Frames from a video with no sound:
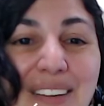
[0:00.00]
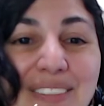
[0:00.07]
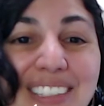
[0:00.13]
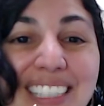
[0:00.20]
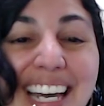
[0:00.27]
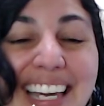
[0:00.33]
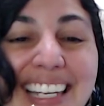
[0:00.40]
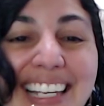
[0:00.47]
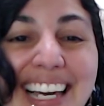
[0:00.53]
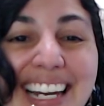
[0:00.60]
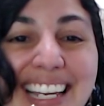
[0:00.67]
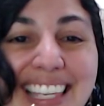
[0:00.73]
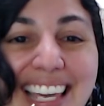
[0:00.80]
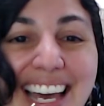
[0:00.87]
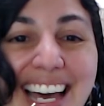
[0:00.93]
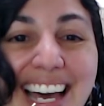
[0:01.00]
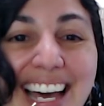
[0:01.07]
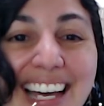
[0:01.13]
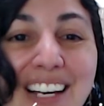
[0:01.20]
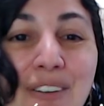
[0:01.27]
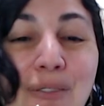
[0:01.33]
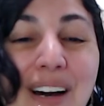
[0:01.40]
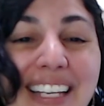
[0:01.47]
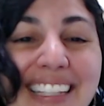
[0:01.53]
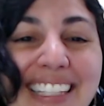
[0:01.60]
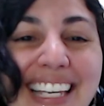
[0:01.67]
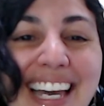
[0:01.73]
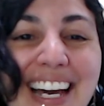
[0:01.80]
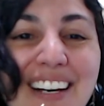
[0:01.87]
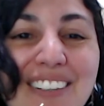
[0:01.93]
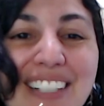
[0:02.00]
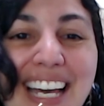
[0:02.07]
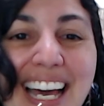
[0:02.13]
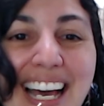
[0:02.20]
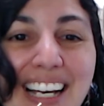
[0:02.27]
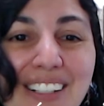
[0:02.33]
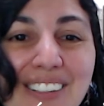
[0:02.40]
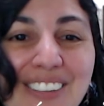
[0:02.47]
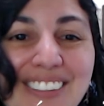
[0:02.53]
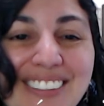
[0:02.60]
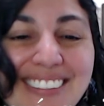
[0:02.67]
tayo karaya, guaitiao nagu.